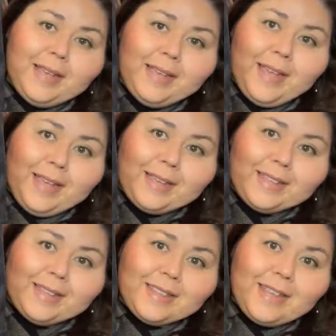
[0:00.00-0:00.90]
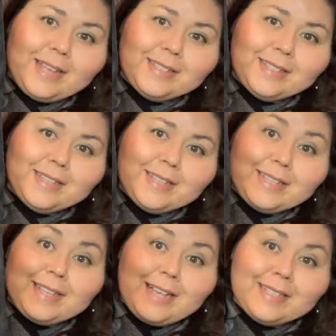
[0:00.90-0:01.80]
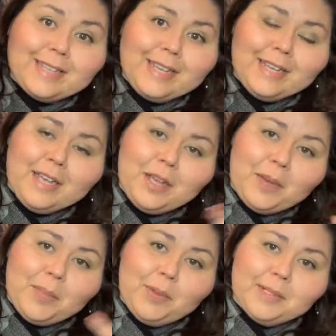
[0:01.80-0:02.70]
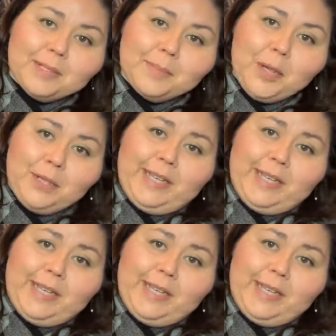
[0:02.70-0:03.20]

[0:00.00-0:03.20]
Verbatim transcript: yay. last last thing, Boo's, Boo's